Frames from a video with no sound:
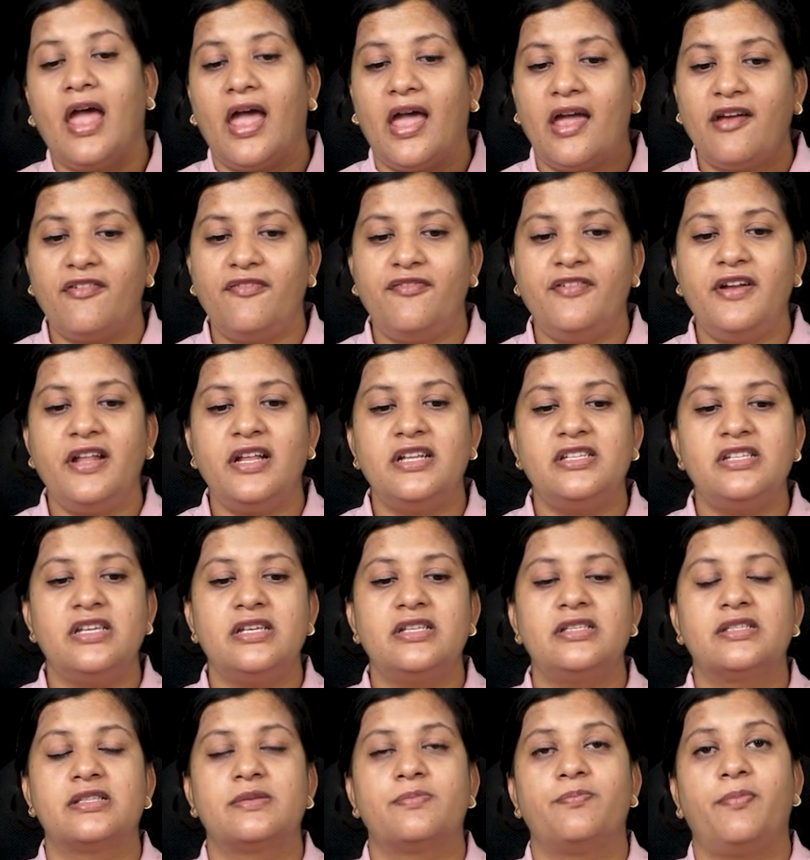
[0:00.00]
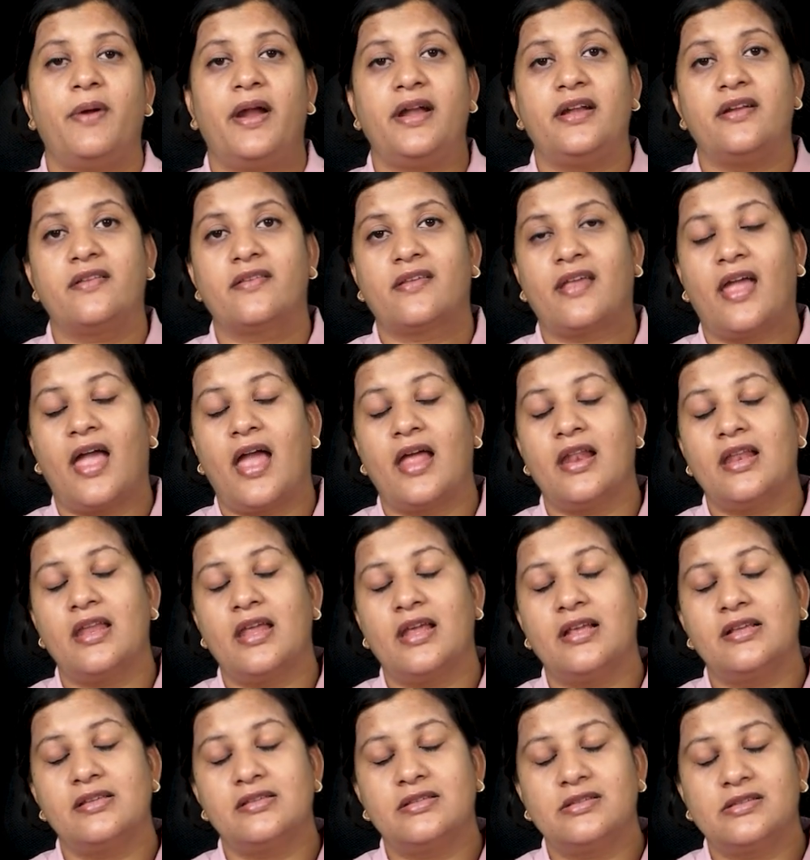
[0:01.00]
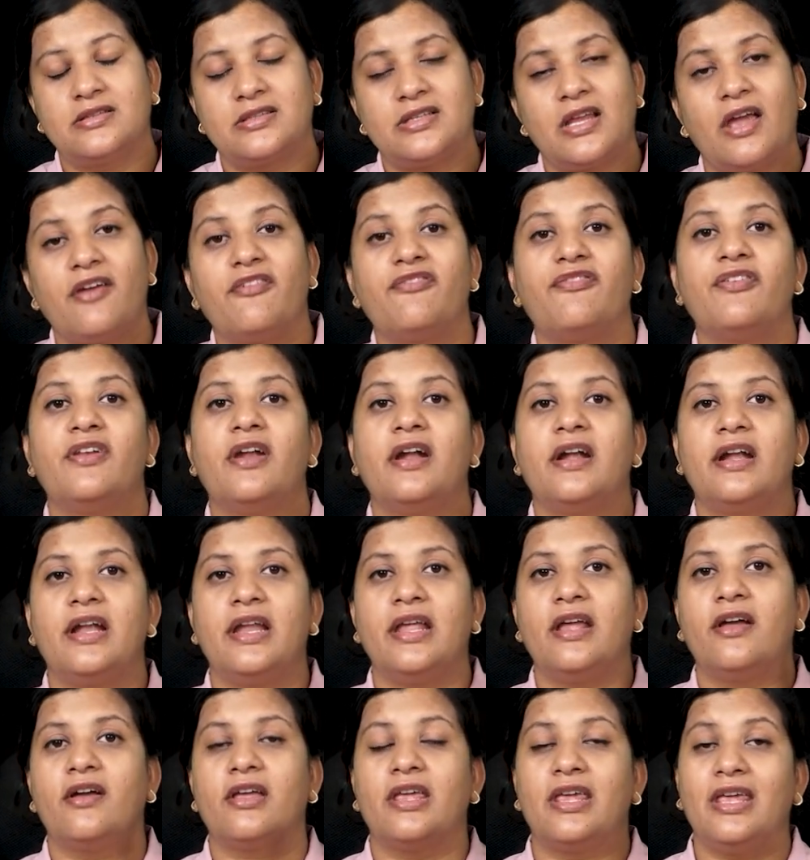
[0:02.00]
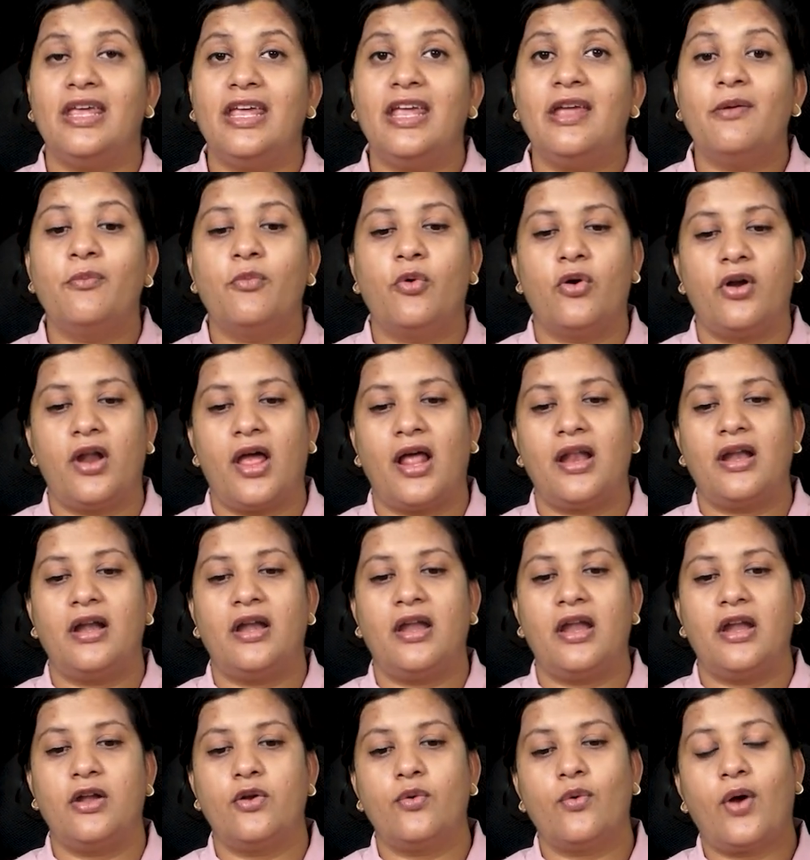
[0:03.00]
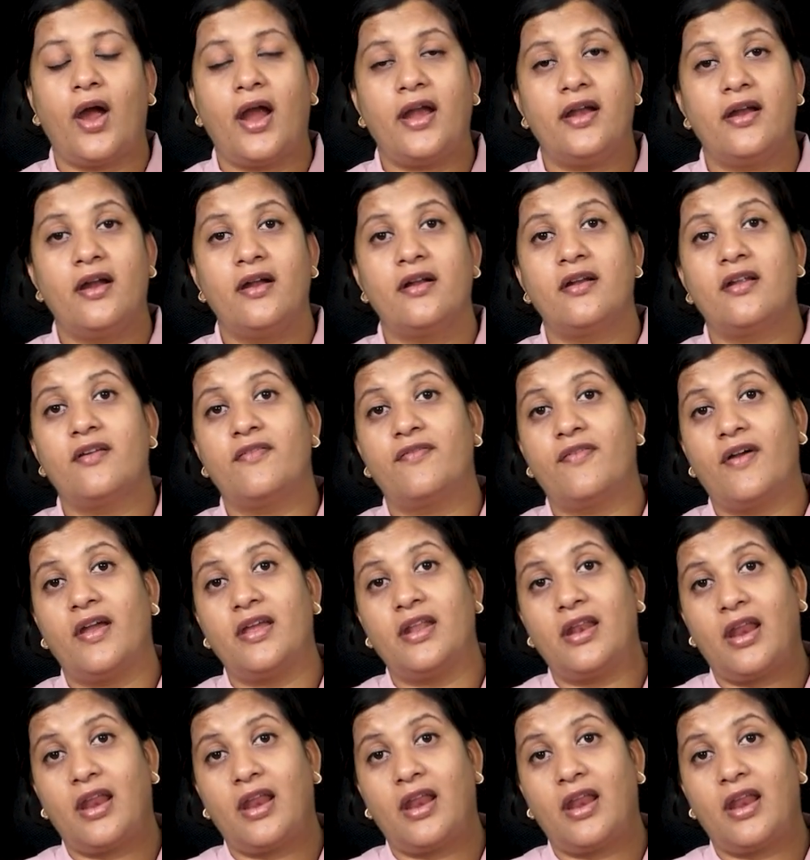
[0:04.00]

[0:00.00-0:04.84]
F D G P E T scan is definitely a key modality to identify